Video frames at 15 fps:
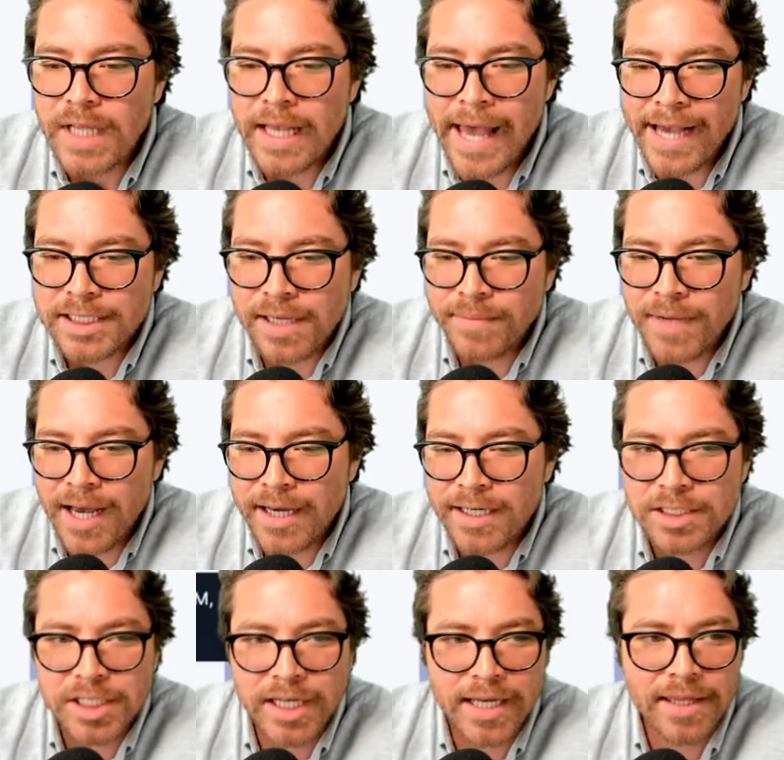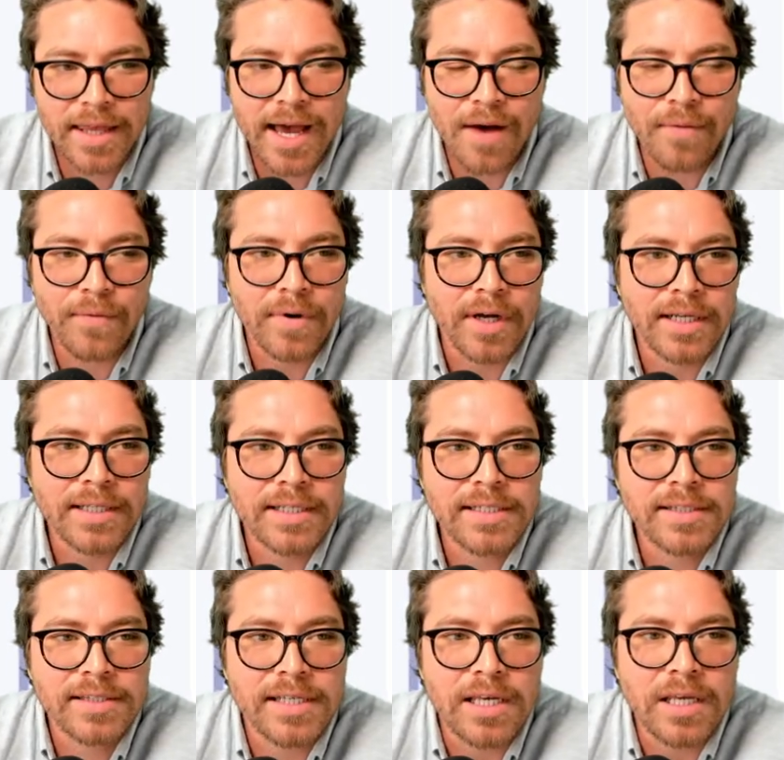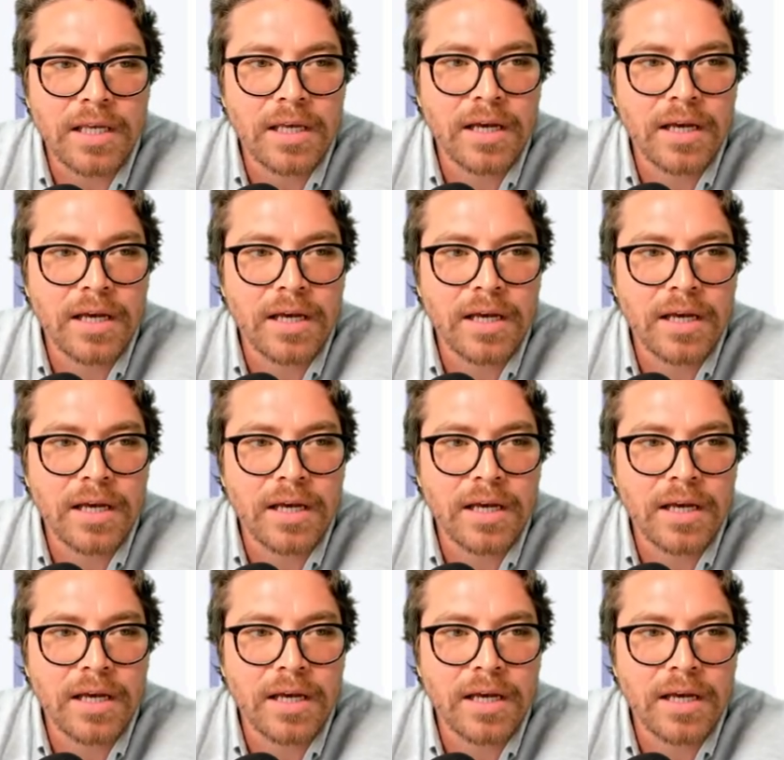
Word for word: Actually, I'm not going to check that one. Let's see.